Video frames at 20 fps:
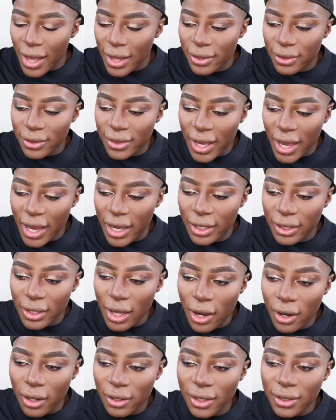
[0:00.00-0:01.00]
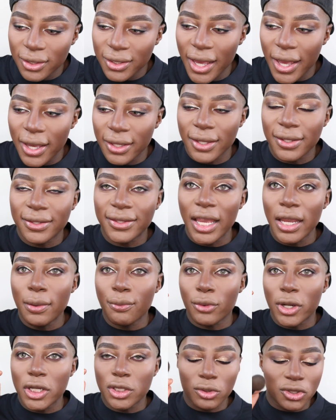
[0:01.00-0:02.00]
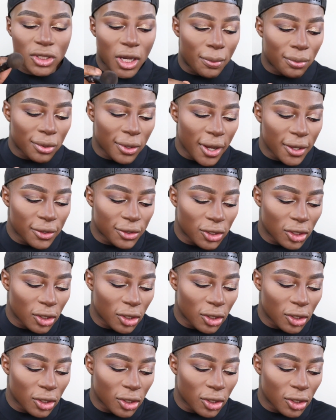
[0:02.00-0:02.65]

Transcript: And then I'm gonna take the same brush which I applied